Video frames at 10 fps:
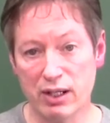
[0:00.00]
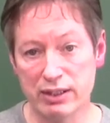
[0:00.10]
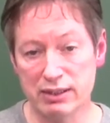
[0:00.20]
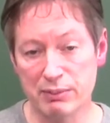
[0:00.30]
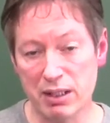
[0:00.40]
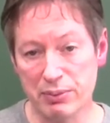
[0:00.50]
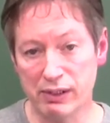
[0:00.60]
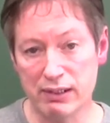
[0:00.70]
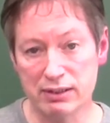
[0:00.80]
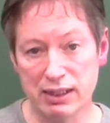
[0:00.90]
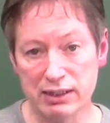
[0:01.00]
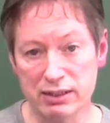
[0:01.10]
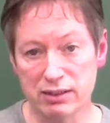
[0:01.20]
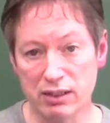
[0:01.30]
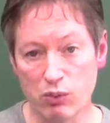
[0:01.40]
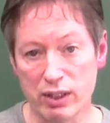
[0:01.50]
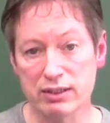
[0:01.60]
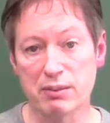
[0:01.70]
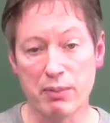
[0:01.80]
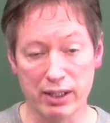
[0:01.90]
I see my parents at least
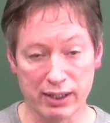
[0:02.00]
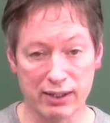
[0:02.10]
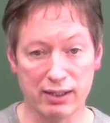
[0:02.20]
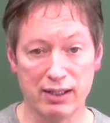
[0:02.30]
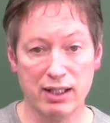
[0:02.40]
once a month.